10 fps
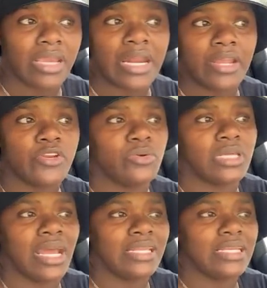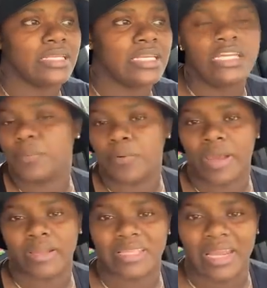and I knew that I didn't need a
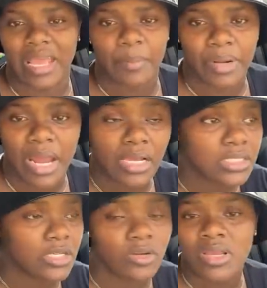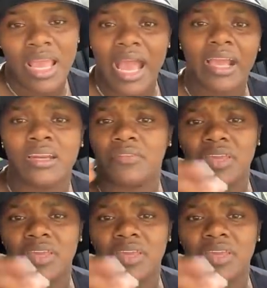product that had minoxidil. I could have